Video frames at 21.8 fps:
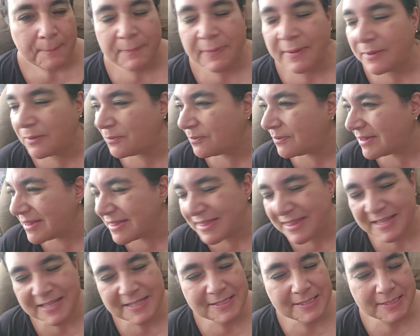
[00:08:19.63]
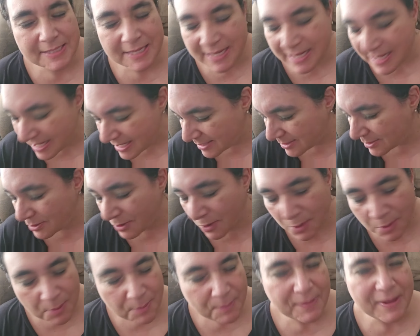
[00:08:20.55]
But with this heat,
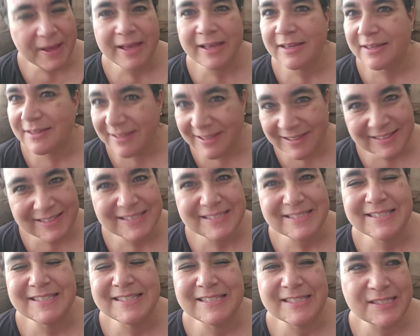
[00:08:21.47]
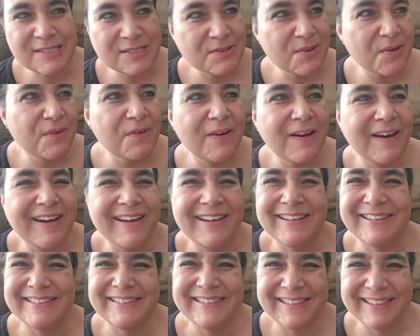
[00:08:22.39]
oh my goodness, it's so
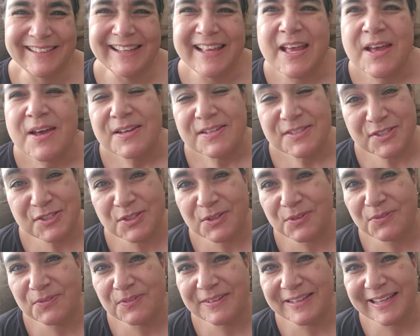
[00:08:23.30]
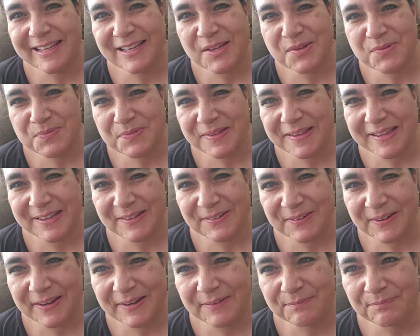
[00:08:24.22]
hot. Shouldn't really complain,
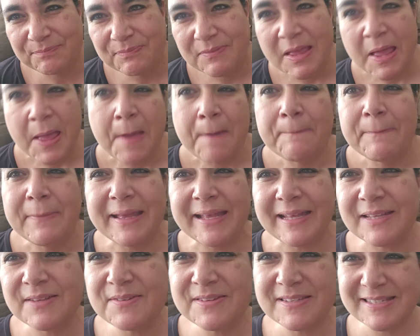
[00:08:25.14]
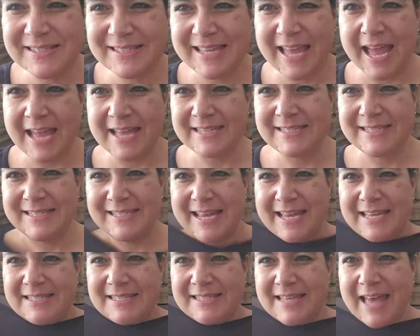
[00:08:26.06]
right? But anyways, guys,
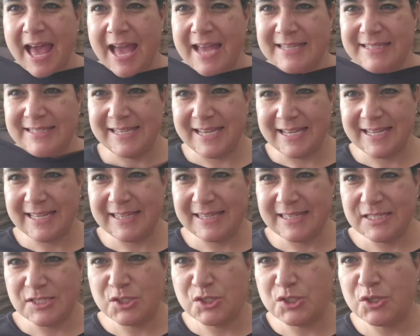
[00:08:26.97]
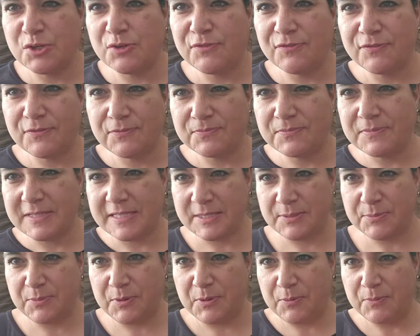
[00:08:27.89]
yes, I did get this shirt from
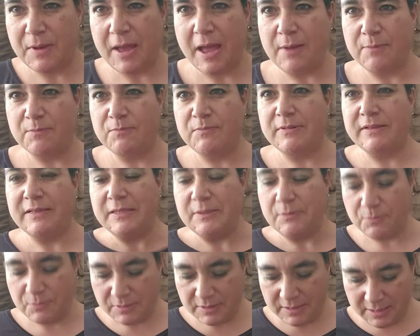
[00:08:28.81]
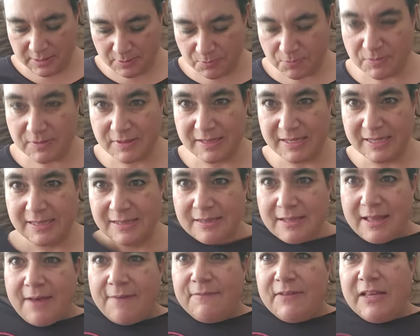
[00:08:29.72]
Temu. I really, really, really
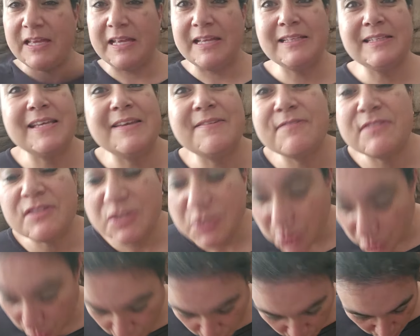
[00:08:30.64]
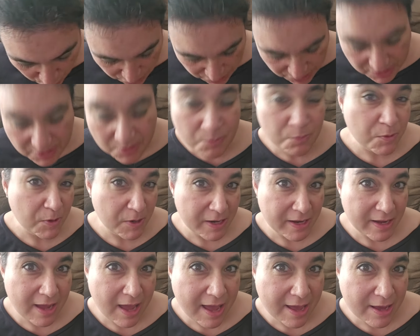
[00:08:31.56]
love it. And even the shorts I'm
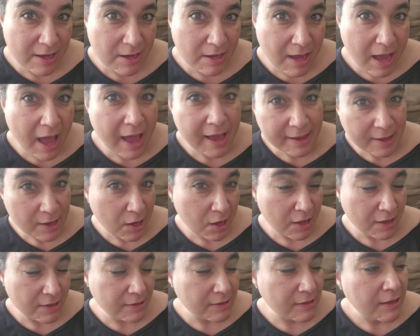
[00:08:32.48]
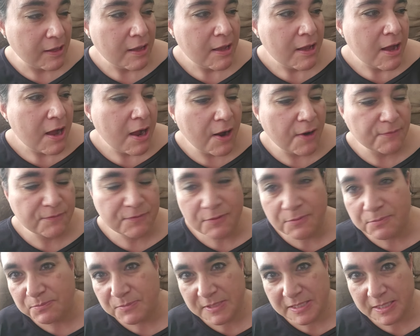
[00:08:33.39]
wearing, I got are
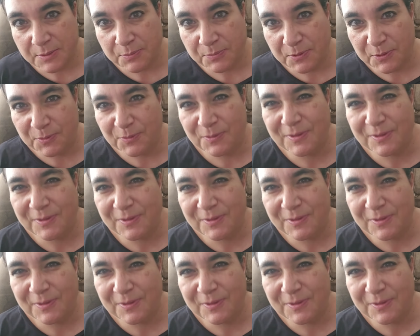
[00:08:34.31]
from Temu.